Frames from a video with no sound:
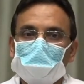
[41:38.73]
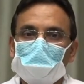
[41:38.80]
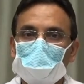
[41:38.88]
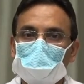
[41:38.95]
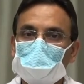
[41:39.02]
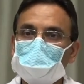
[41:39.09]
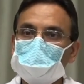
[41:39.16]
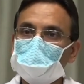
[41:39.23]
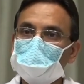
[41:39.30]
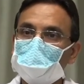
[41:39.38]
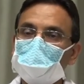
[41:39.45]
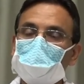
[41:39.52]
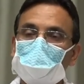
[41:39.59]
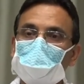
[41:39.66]
they may be
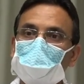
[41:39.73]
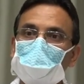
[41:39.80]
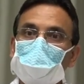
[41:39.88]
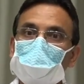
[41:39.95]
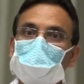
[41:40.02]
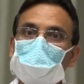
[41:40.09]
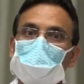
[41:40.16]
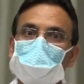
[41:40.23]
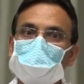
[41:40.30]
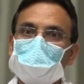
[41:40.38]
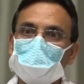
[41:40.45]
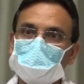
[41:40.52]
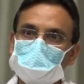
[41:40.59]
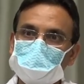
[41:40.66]
good in an
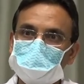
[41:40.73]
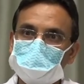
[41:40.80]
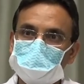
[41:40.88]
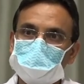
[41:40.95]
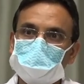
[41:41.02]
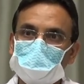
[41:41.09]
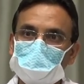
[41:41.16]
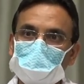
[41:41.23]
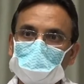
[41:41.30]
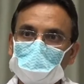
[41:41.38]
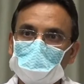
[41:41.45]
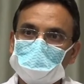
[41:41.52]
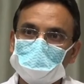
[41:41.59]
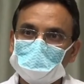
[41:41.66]
infected wound. They may
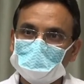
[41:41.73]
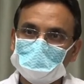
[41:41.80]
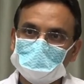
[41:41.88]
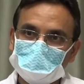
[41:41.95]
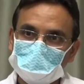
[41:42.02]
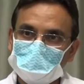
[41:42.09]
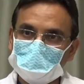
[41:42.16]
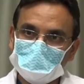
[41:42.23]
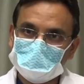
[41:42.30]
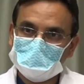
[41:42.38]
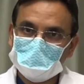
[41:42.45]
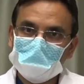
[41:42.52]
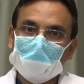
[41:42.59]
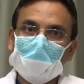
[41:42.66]
help in kind of cleaning
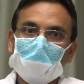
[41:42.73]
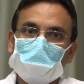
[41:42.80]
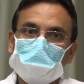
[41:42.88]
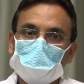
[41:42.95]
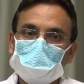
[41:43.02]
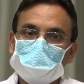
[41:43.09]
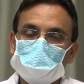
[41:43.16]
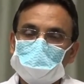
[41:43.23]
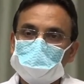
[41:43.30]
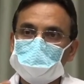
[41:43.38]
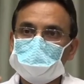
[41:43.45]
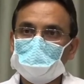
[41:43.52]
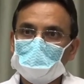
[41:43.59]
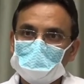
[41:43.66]
up. But if the
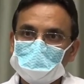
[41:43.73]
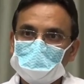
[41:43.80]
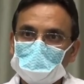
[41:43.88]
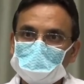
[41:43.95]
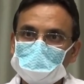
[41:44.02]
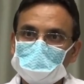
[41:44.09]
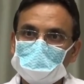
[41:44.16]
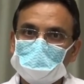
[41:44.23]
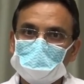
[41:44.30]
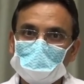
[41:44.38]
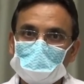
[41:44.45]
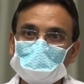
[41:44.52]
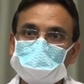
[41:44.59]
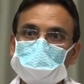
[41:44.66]
wound's not infected,
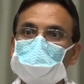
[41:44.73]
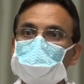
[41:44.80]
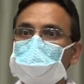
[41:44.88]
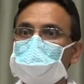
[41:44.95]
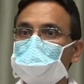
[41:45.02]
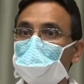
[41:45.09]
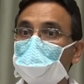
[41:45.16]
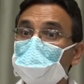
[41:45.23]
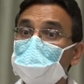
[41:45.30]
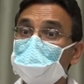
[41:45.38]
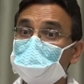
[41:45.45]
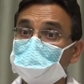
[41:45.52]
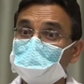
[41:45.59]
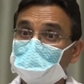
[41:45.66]
they actually slow
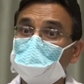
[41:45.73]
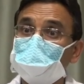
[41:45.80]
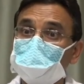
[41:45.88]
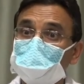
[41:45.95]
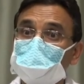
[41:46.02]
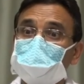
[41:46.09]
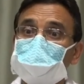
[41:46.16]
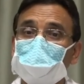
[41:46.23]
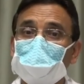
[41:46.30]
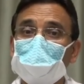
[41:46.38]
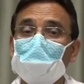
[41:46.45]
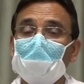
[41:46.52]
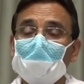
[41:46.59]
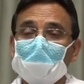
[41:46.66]
healing down because
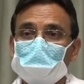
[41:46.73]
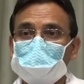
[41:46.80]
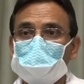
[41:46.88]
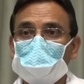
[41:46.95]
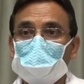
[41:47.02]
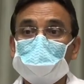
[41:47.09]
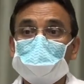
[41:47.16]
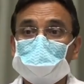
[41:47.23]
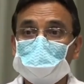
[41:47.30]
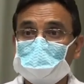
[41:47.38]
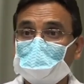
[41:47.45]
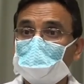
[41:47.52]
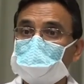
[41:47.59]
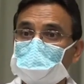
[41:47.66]
they can damage the
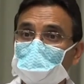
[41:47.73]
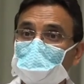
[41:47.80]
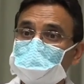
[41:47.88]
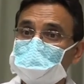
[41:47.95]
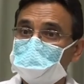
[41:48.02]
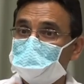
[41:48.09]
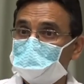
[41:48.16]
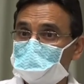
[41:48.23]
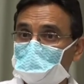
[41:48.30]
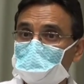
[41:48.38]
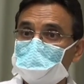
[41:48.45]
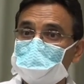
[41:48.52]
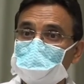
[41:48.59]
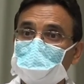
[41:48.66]
fibroblasts, which is one
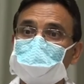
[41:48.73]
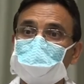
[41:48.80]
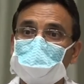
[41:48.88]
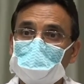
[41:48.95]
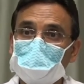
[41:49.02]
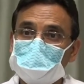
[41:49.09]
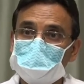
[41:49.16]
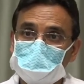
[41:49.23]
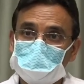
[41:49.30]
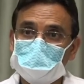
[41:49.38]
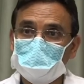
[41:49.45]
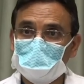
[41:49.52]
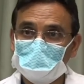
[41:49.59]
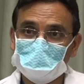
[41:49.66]
of the cells that help with
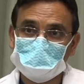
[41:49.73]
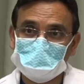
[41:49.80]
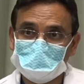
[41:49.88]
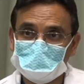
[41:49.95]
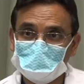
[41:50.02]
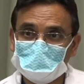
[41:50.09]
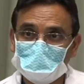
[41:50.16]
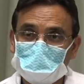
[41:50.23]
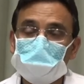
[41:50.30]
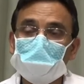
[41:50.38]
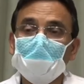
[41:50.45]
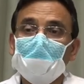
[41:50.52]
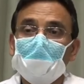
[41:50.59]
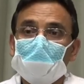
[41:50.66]
wound healing and things like that.
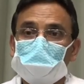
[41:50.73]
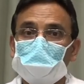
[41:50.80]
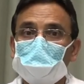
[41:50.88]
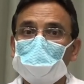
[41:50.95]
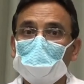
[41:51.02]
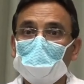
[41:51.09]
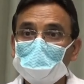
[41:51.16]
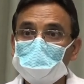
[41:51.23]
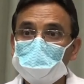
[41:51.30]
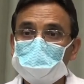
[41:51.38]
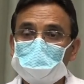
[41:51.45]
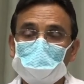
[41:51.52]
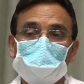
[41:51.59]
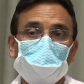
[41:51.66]
So I
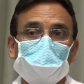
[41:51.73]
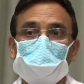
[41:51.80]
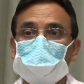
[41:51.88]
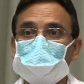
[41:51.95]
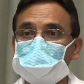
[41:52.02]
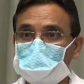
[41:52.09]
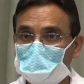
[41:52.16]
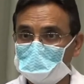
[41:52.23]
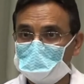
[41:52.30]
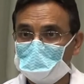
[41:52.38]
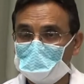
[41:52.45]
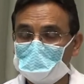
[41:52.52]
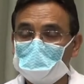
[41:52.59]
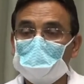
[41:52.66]
usually recommend soap and
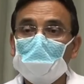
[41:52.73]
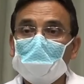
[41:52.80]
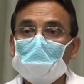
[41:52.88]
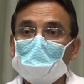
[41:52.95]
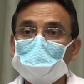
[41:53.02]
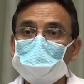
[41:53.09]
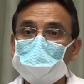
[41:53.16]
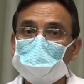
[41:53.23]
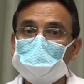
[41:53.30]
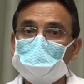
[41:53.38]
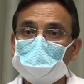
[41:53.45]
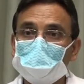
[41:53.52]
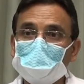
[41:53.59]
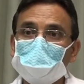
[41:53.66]
water. I
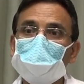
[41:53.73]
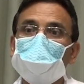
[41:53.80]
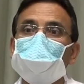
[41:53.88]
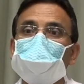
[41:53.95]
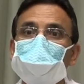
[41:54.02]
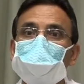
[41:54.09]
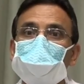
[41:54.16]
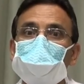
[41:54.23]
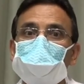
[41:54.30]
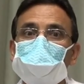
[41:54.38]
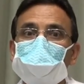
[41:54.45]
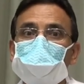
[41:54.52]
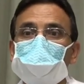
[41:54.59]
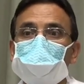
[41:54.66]
don't like for
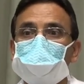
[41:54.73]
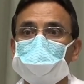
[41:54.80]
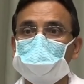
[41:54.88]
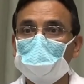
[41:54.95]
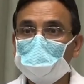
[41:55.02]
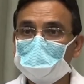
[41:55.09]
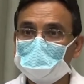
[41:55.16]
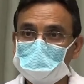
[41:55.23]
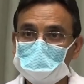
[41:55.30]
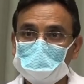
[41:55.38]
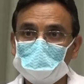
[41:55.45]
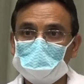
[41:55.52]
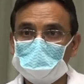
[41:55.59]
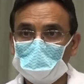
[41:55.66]
you to soak a
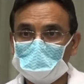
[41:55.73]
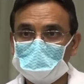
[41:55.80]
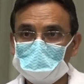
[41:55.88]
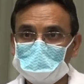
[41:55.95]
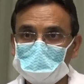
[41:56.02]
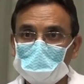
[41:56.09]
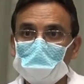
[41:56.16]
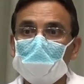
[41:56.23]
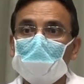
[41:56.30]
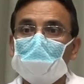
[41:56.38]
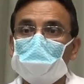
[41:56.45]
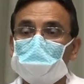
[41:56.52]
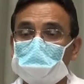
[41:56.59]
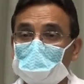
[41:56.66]
wound in water.
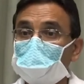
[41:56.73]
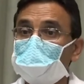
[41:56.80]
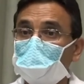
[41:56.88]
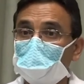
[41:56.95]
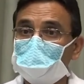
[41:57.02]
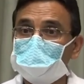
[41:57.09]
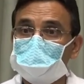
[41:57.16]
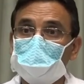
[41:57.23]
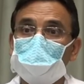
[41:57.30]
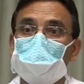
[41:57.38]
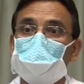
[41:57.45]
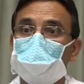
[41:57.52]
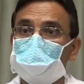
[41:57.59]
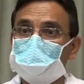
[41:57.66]
Running water is good.
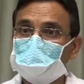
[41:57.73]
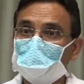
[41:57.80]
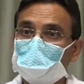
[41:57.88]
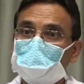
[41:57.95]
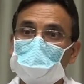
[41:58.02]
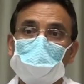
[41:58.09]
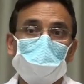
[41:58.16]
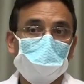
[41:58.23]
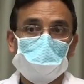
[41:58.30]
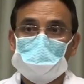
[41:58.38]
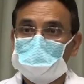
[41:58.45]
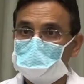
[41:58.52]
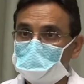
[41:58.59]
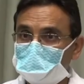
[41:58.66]
A shower,
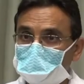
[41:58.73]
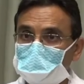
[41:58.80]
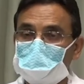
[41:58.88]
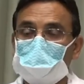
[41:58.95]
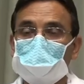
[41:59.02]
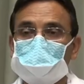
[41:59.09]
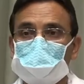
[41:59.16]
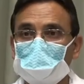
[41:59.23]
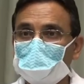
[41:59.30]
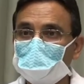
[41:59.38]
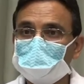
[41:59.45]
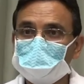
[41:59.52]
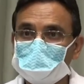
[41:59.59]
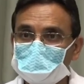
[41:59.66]
you know, washing your
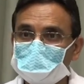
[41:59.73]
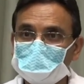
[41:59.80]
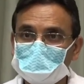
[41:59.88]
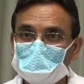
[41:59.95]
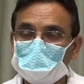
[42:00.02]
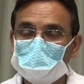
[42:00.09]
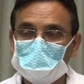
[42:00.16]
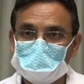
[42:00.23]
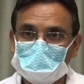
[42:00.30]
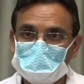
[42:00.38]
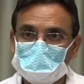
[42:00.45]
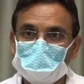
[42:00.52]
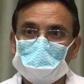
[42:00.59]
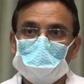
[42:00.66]
hands, things like that, or washing
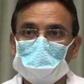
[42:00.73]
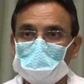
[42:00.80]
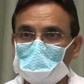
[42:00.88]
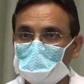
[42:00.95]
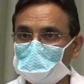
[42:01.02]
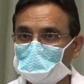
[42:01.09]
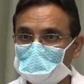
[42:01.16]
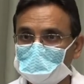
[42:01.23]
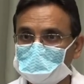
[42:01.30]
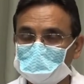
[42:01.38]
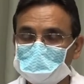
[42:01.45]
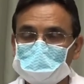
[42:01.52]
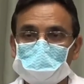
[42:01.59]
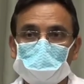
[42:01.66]
your feet, all that kind of
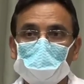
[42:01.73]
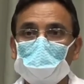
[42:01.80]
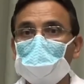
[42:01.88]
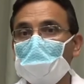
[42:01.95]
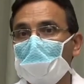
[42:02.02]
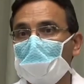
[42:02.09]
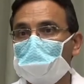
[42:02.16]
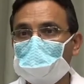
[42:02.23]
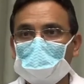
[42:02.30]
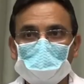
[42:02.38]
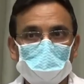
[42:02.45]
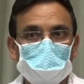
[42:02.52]
stuff is okay. Pat